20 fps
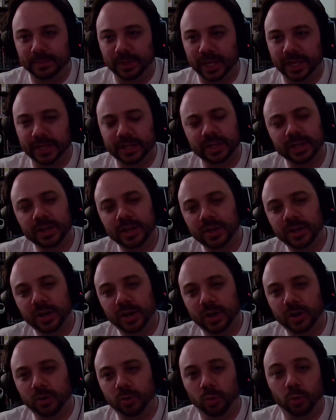like
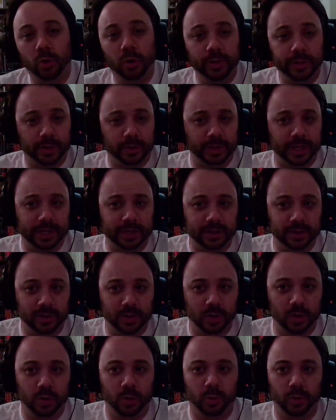or they'll like
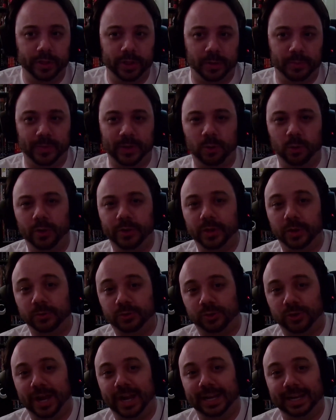or
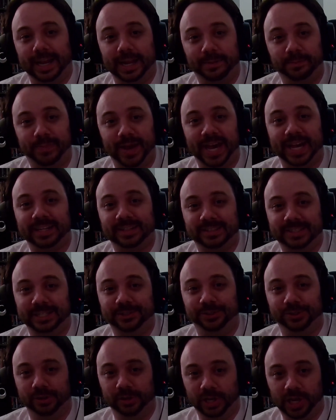they'll try and like
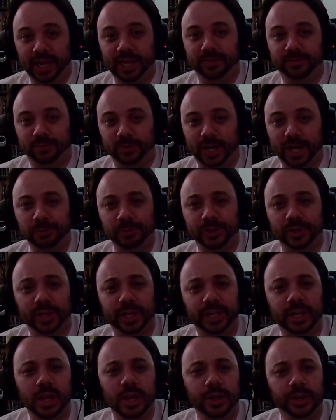backseat your life, right, where they're
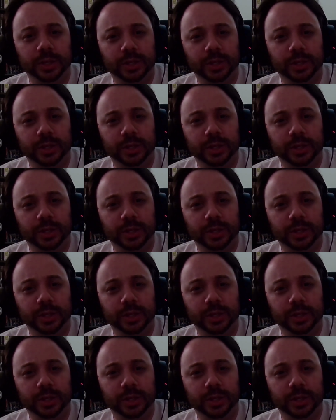like,